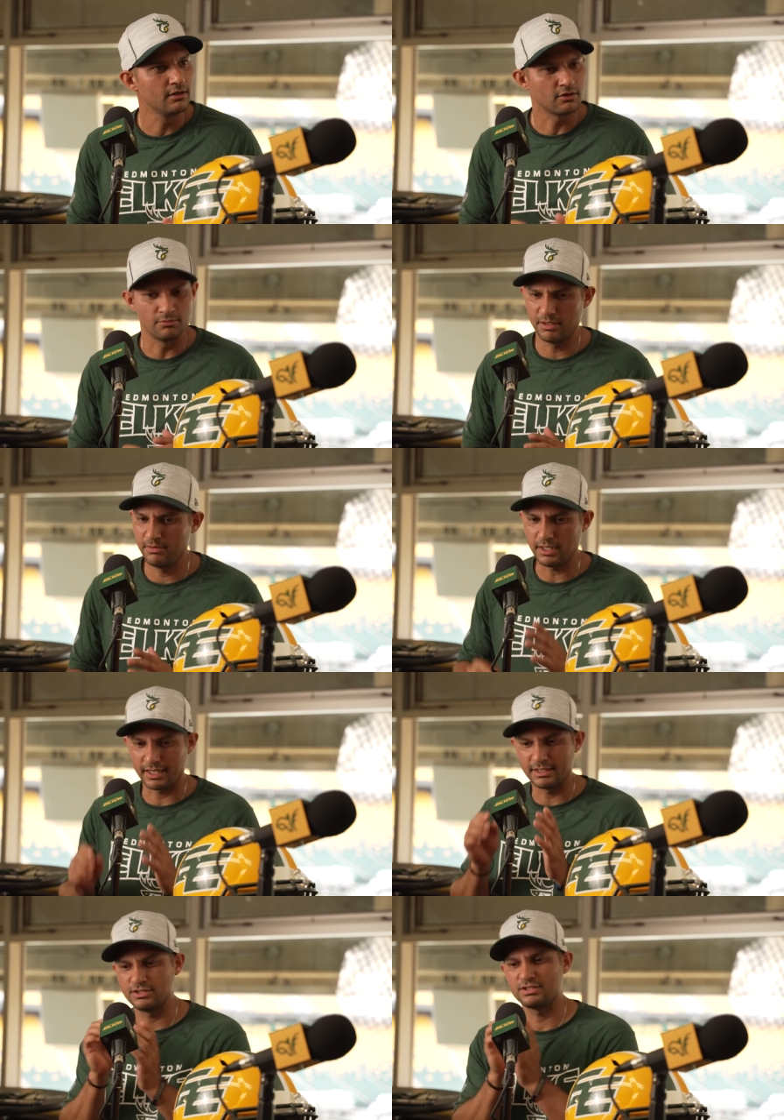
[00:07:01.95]
Or maybe I
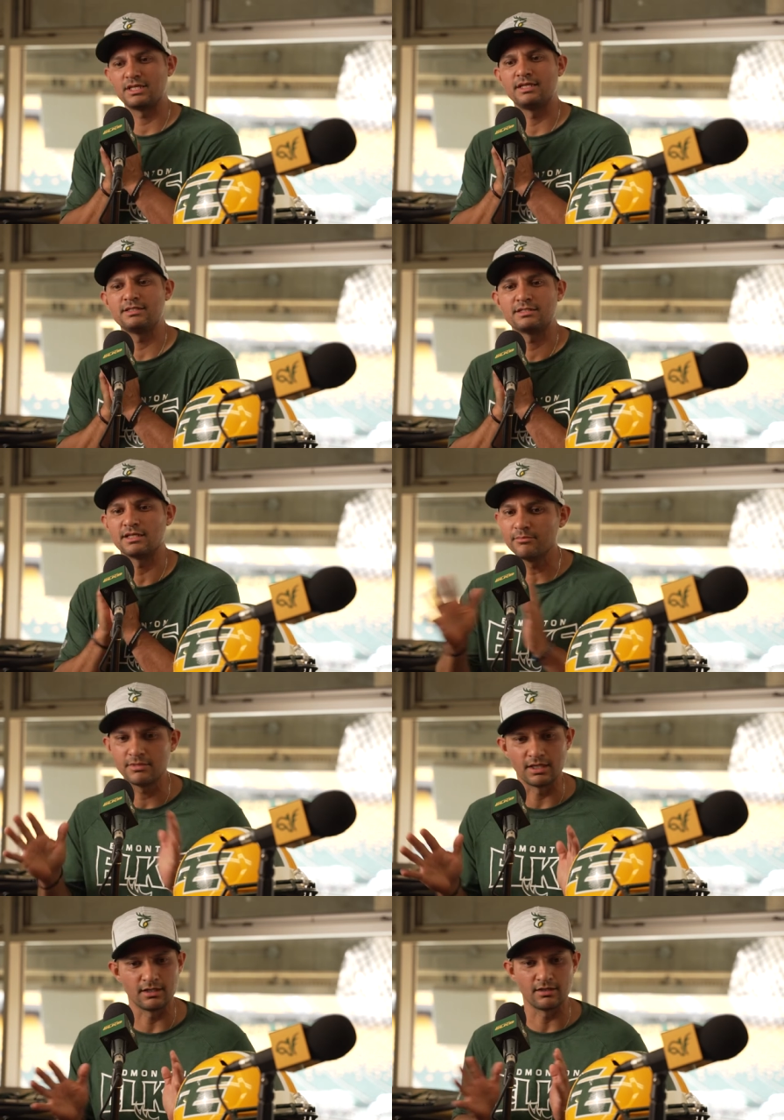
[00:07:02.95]
can just say
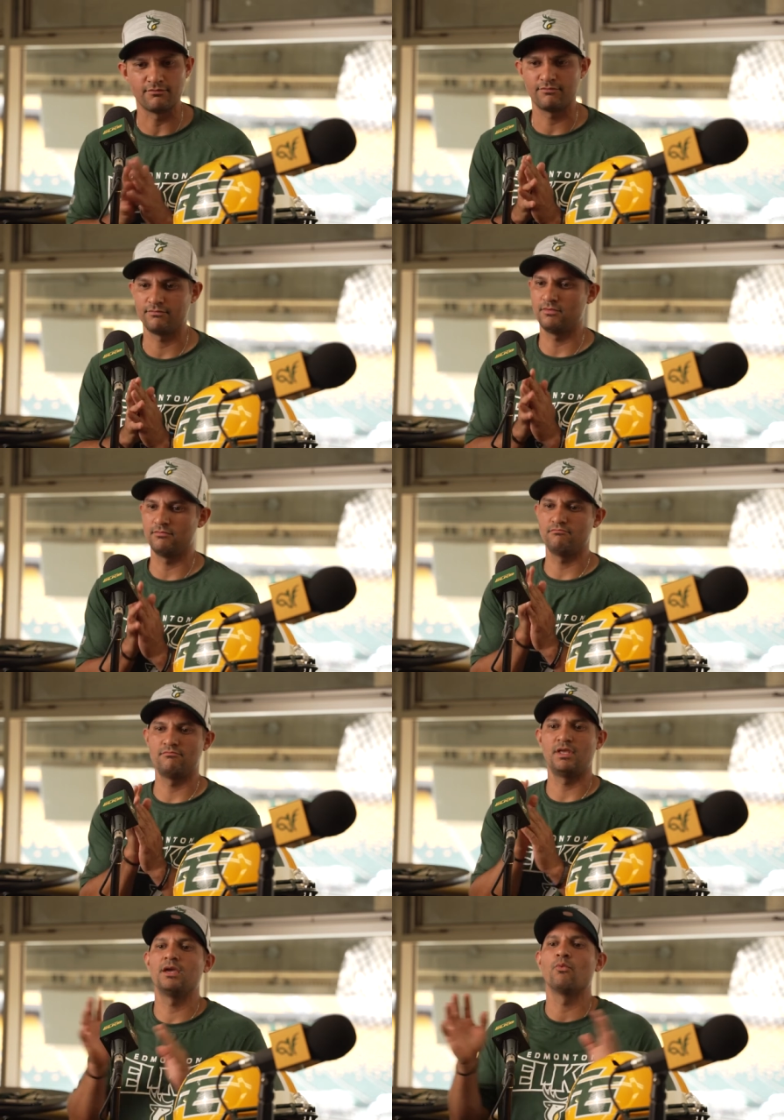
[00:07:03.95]
something, and if
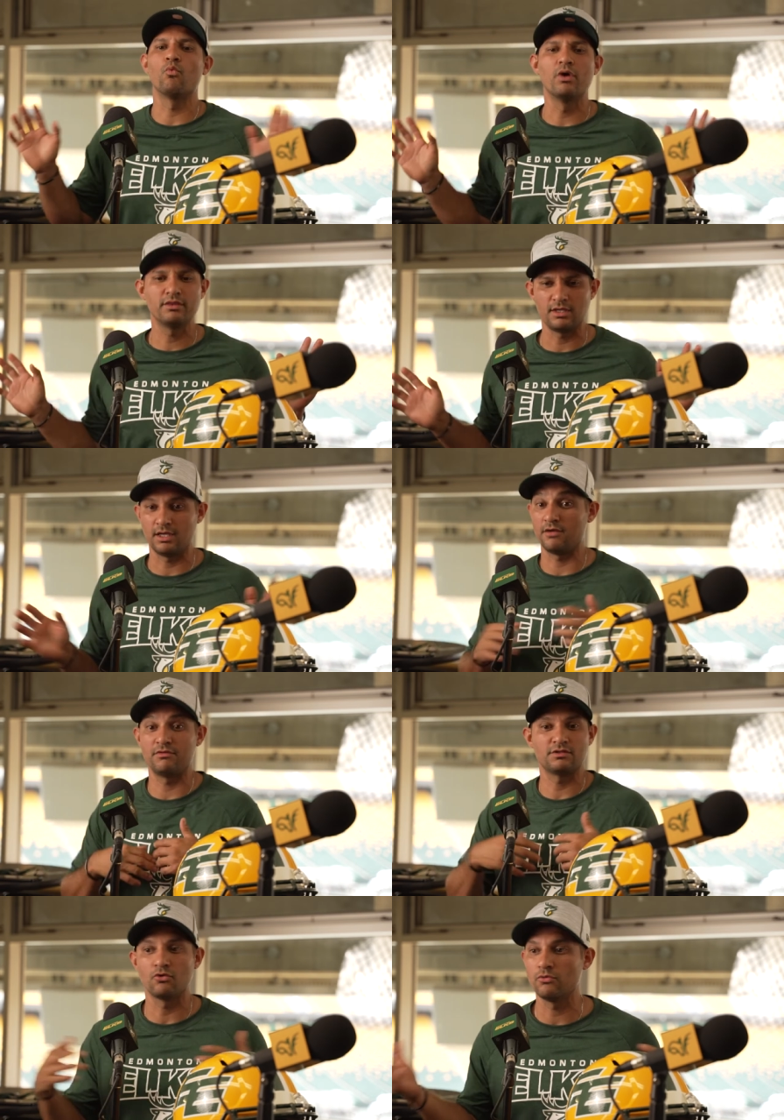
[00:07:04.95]
they get one thing out of
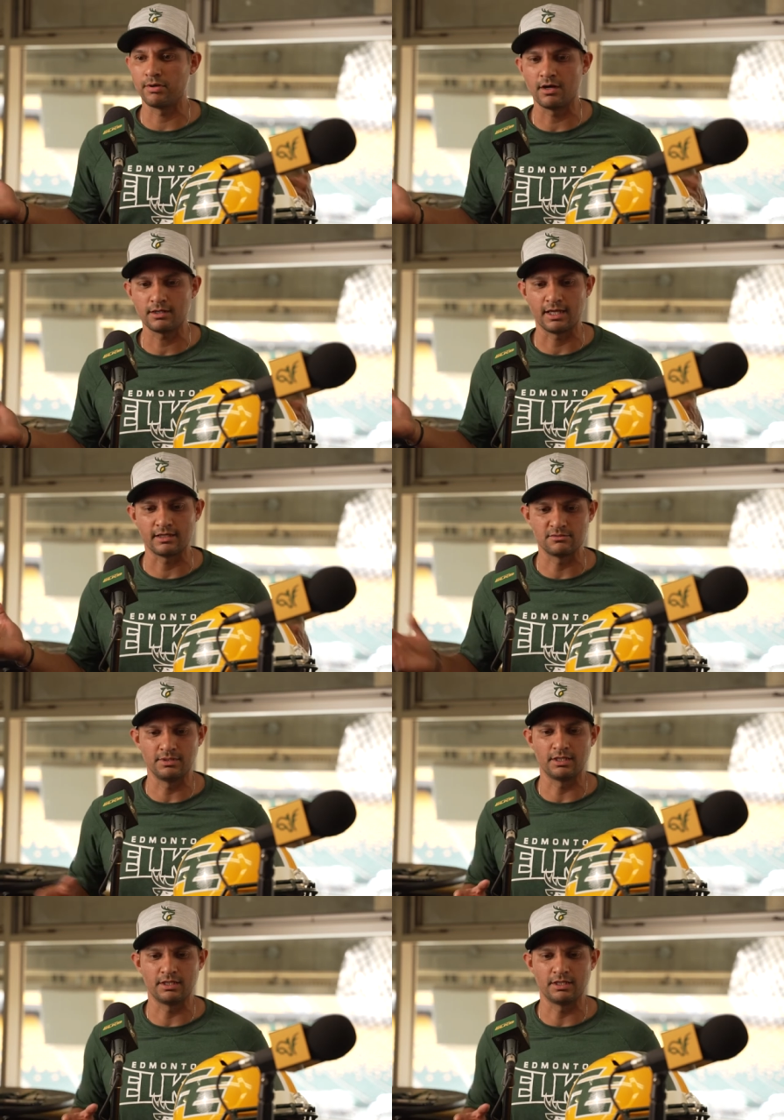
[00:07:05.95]
this whole podcast and be